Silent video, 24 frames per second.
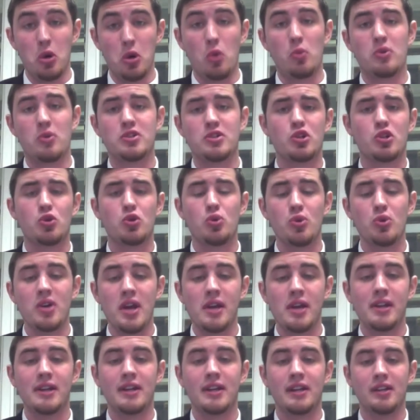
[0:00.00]
was
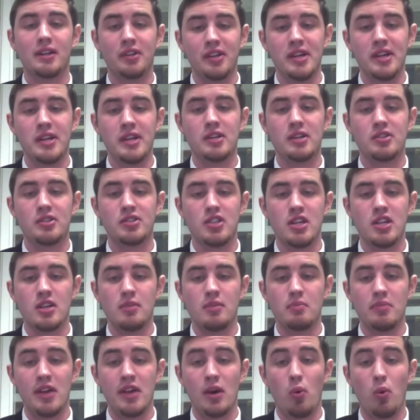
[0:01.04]
creating and leading a
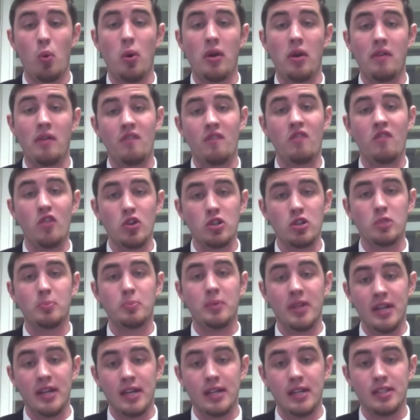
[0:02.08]
team that won first
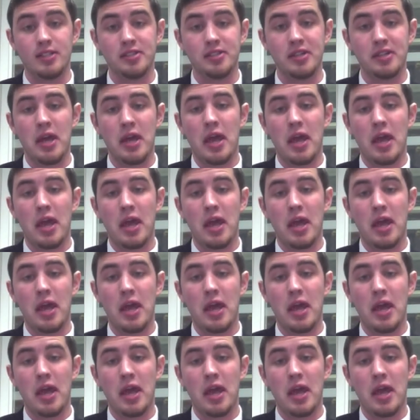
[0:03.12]
place